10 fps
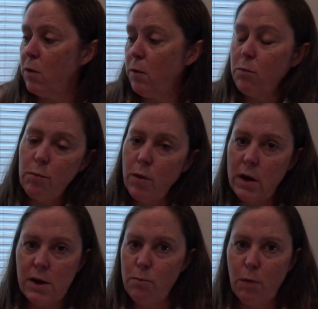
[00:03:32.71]

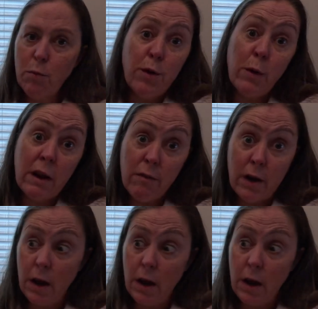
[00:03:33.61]
what we're doing every